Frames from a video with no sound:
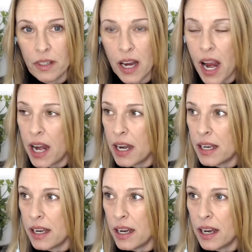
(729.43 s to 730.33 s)
And
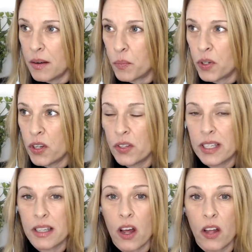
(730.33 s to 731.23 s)
it
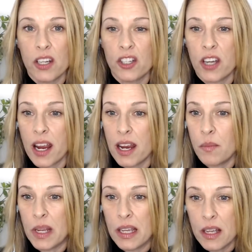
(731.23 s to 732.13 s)
produces all the shame
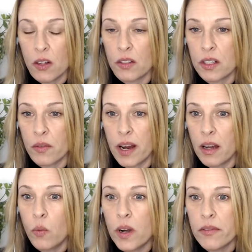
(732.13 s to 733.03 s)
and guilt
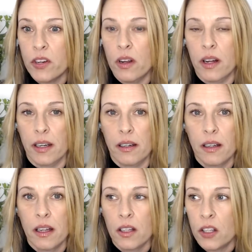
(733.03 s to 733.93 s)
around, what have you done?
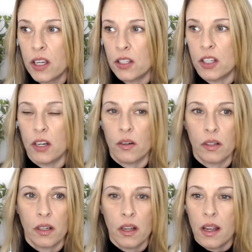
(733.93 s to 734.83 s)
Look at you.
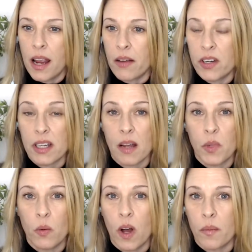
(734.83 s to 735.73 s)
Every time
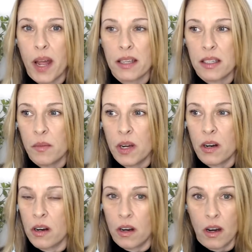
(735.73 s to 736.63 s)
you walk past a
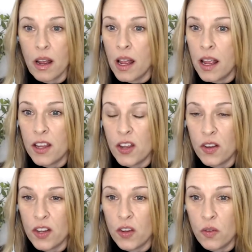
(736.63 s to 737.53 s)
mirror,
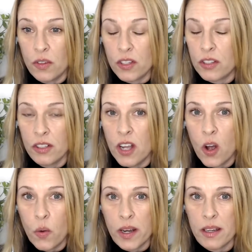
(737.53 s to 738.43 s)
you
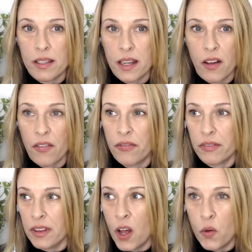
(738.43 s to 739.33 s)
go into
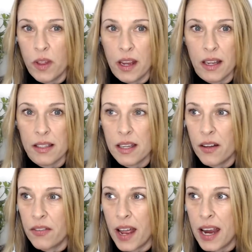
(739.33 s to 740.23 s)
self-loathing and
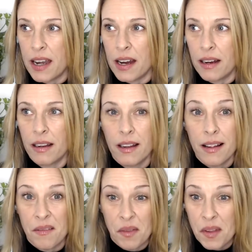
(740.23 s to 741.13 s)
self-hating.
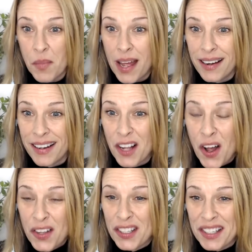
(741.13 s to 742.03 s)
The mind
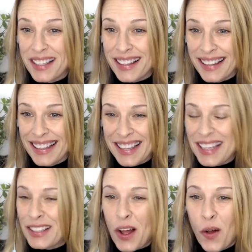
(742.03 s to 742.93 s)
calls
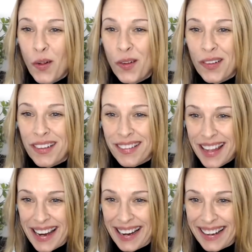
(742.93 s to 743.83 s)
this whole thing,